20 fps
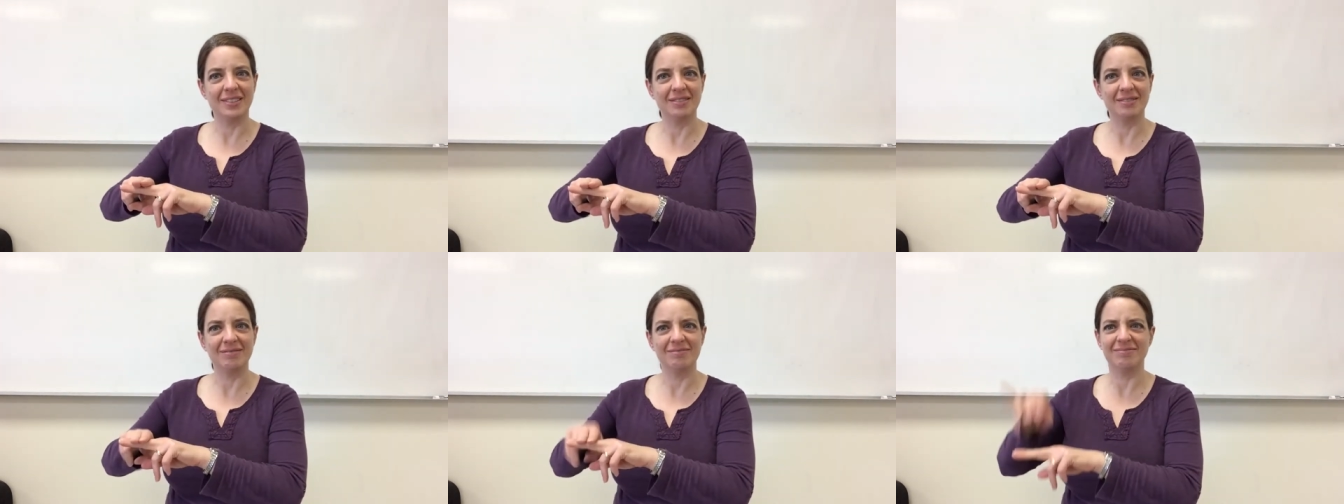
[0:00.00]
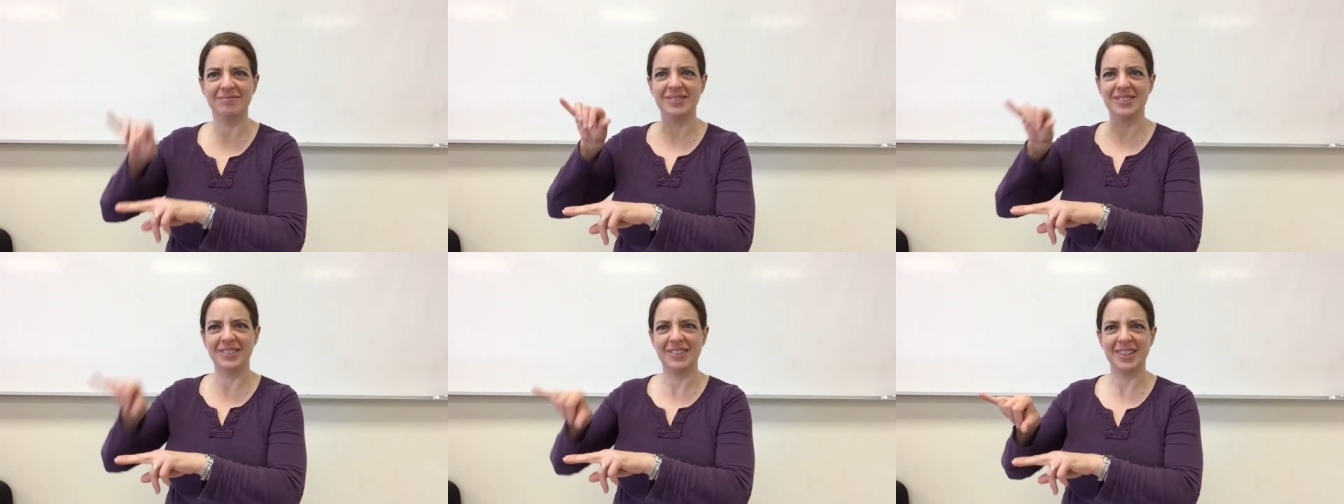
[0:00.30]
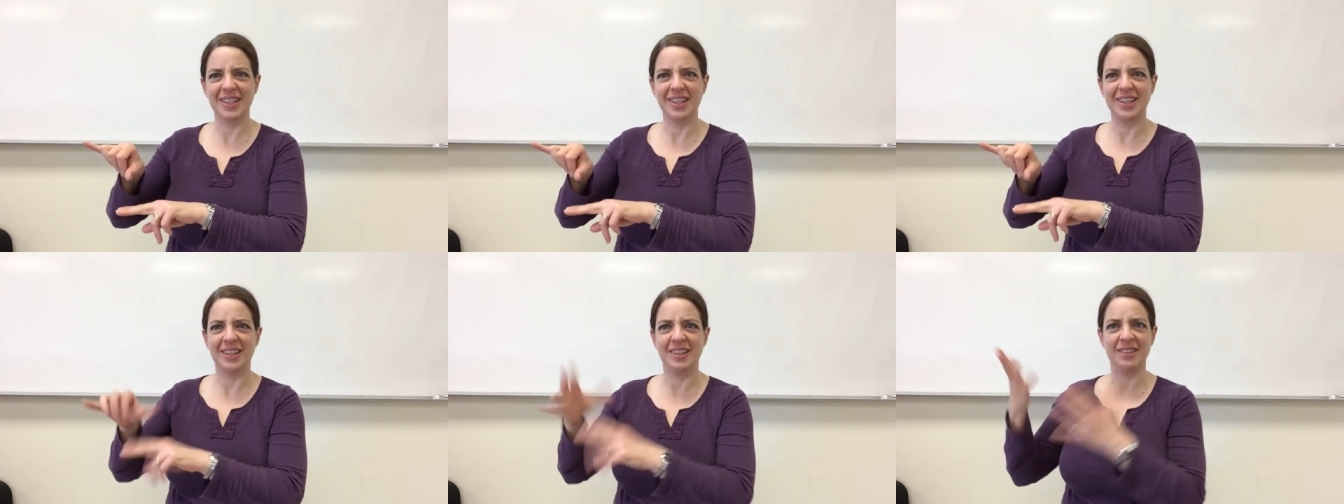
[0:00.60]
You just
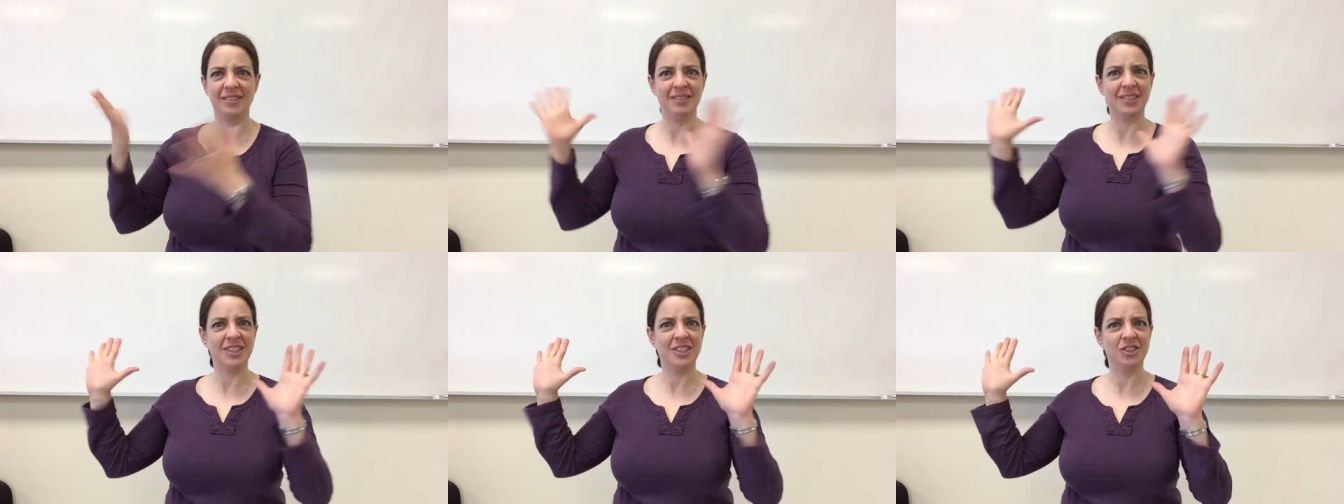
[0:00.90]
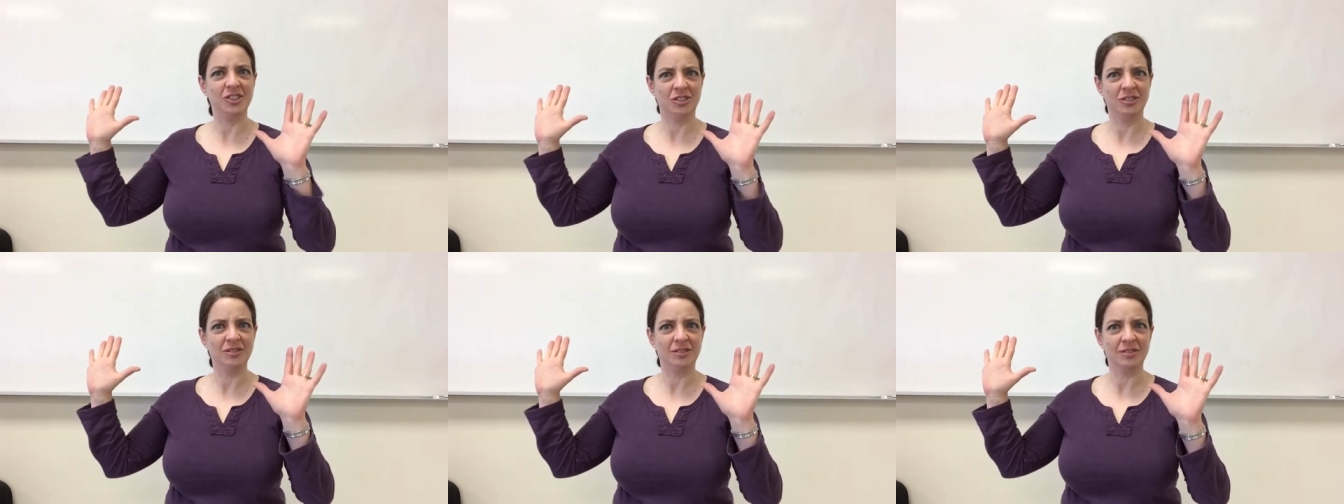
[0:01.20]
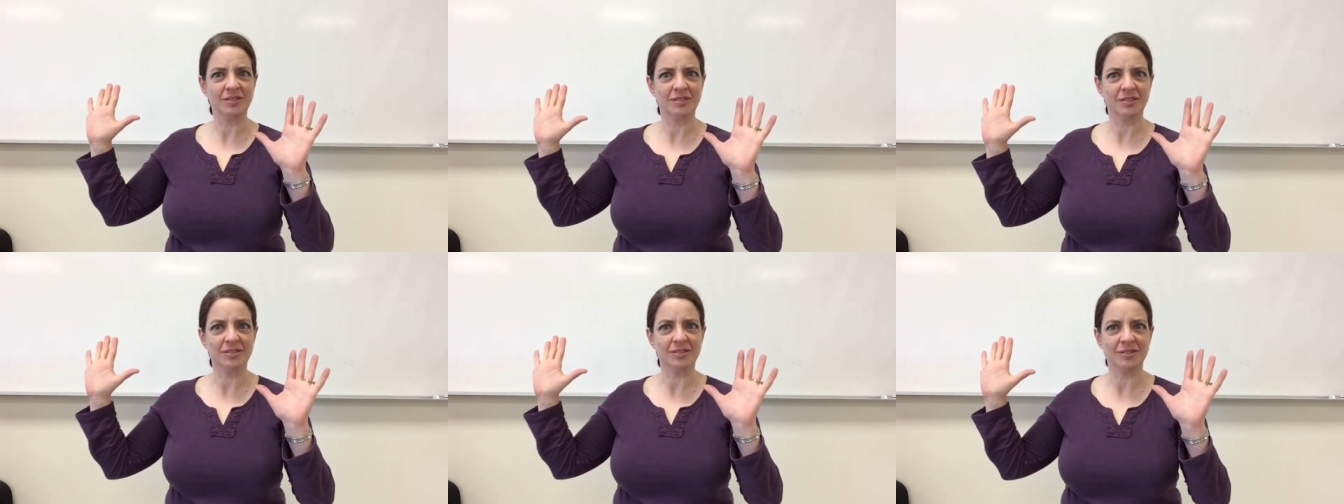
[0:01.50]
sit and then you
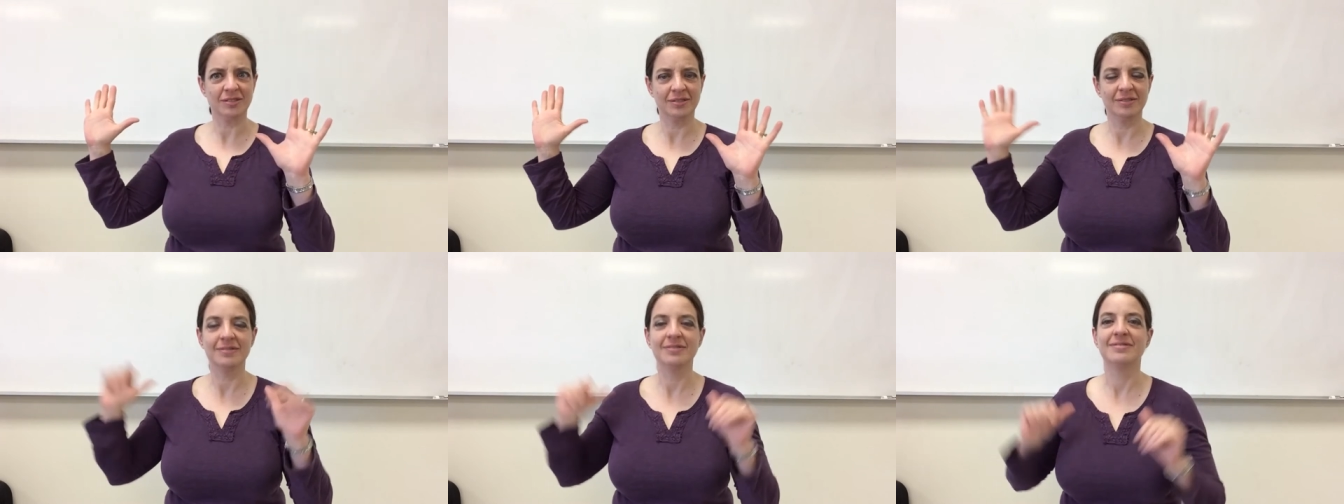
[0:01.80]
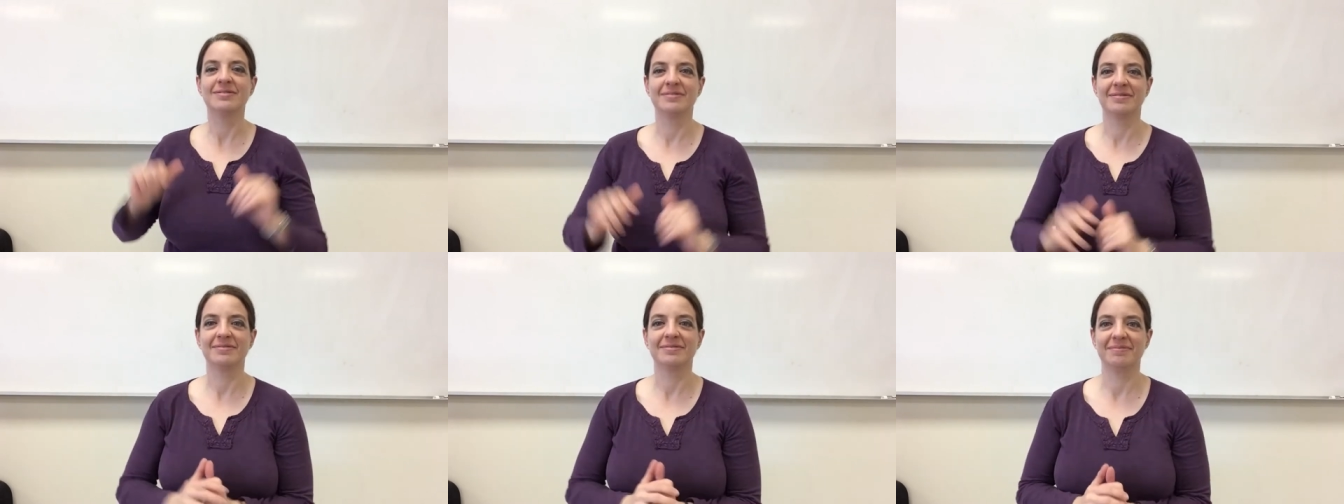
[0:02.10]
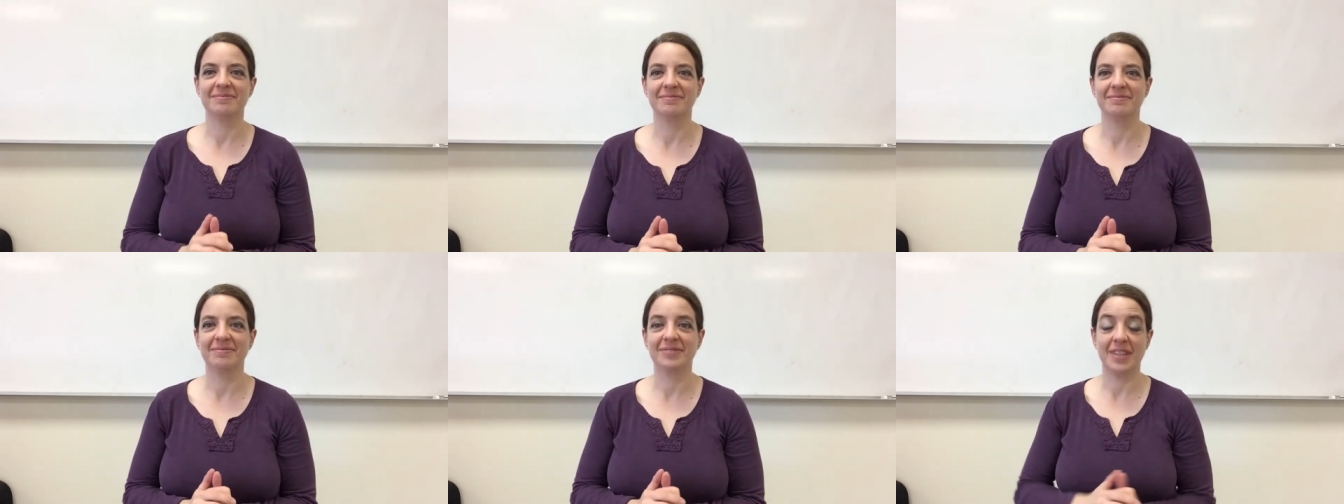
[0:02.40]
stay there and then you're
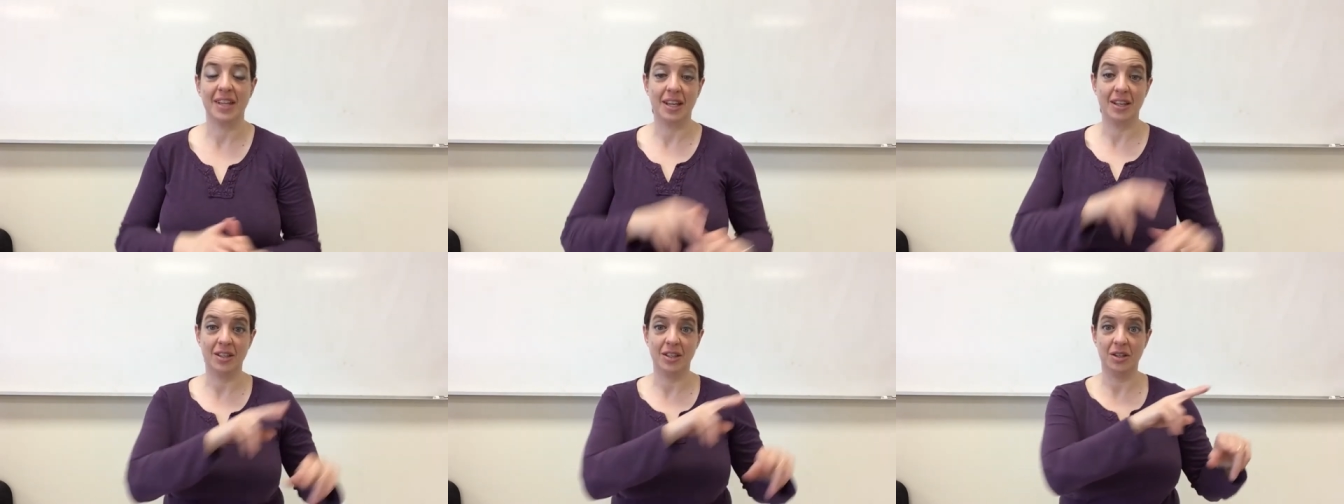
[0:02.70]
done.